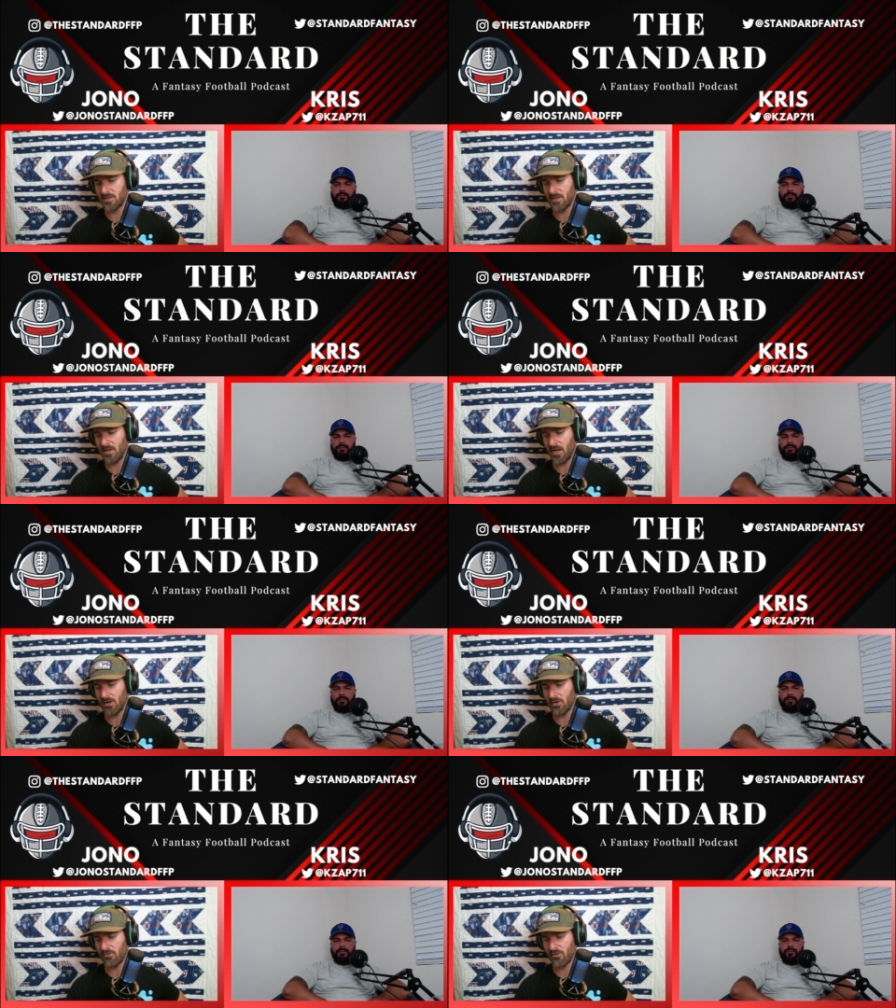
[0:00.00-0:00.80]
I'll
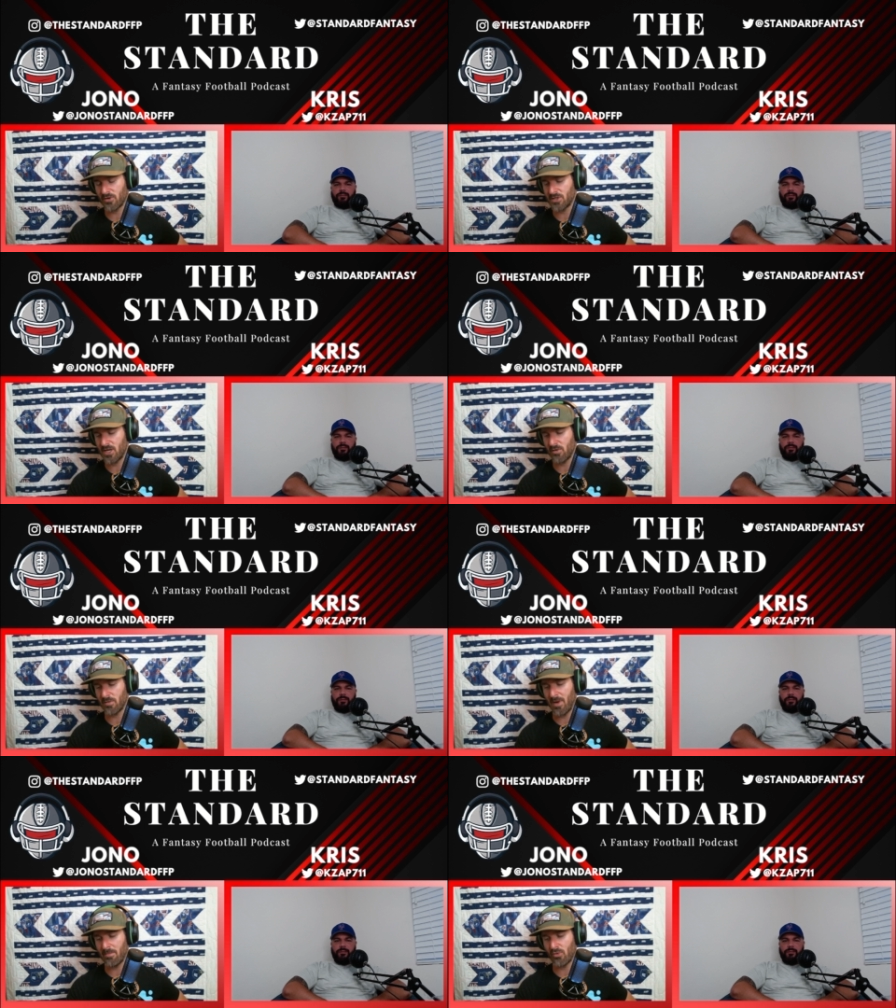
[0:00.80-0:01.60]
go first here with
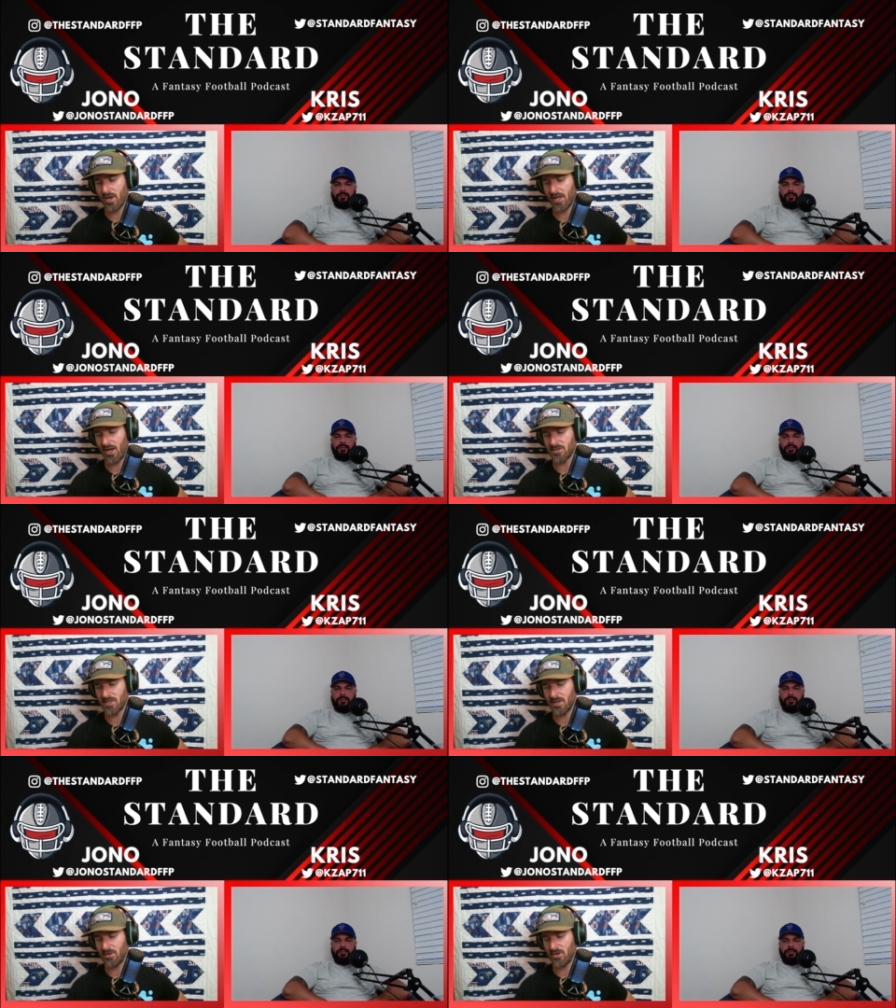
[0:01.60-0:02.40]
my breakouts and
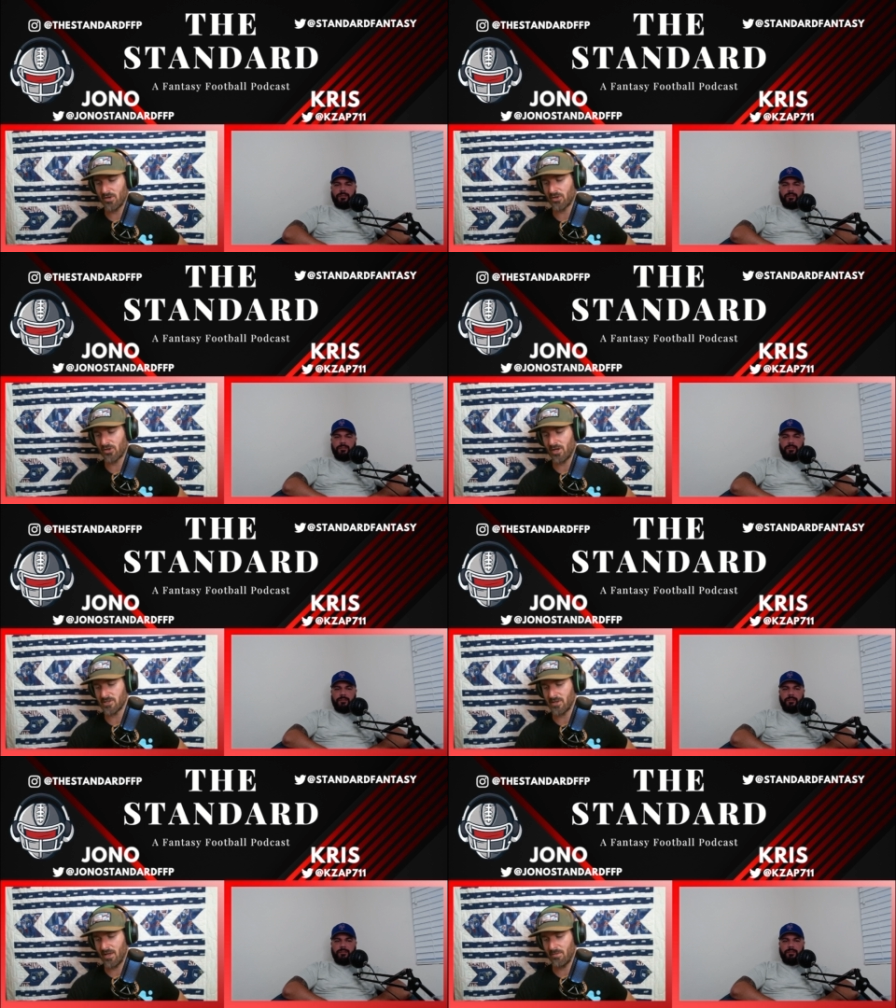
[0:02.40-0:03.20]
let me know your thoughts
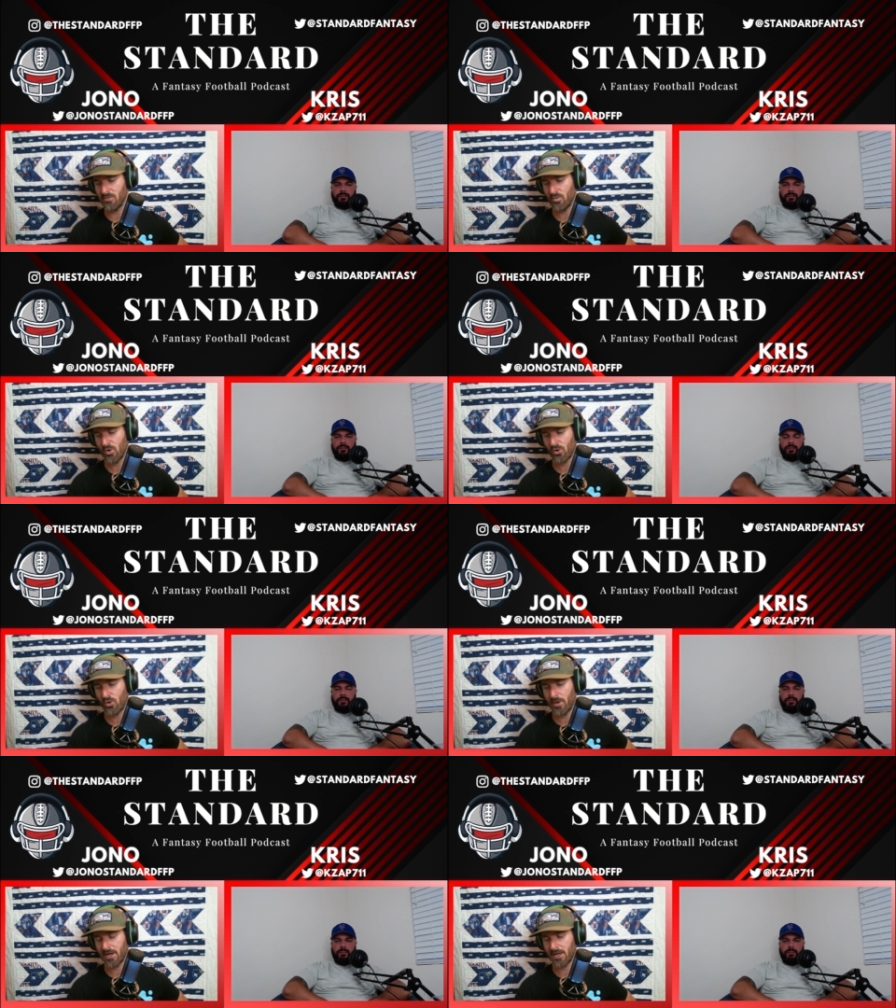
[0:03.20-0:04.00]
on them real
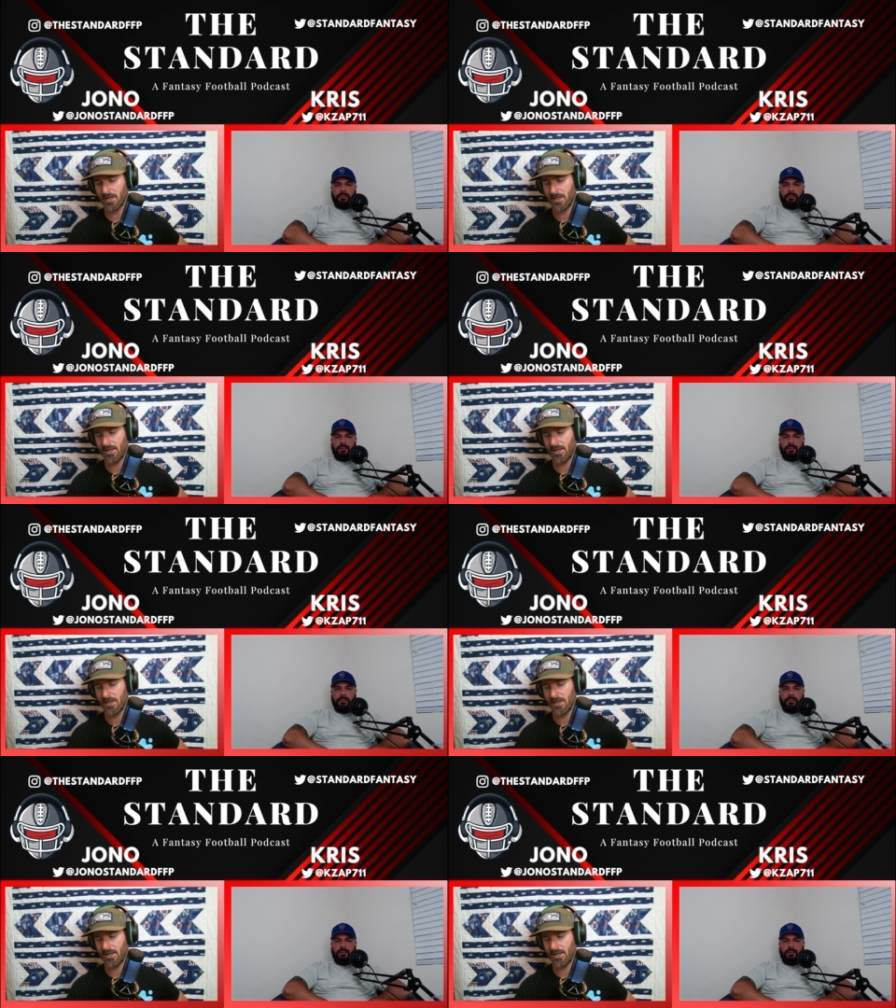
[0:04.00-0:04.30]
quick.